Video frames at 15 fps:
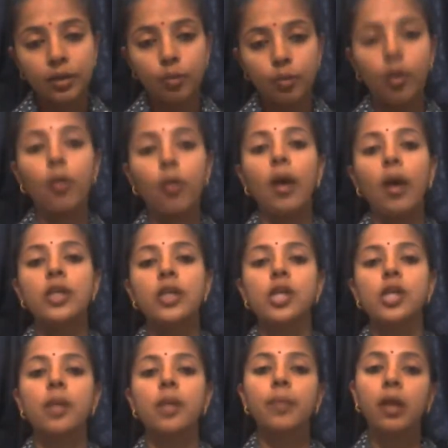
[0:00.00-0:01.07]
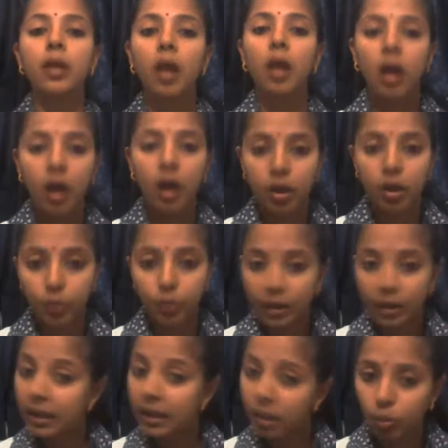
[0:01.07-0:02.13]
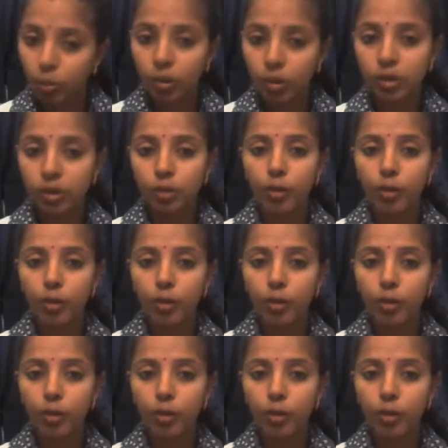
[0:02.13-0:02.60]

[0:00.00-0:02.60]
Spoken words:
I shall be doing this work tomorrow.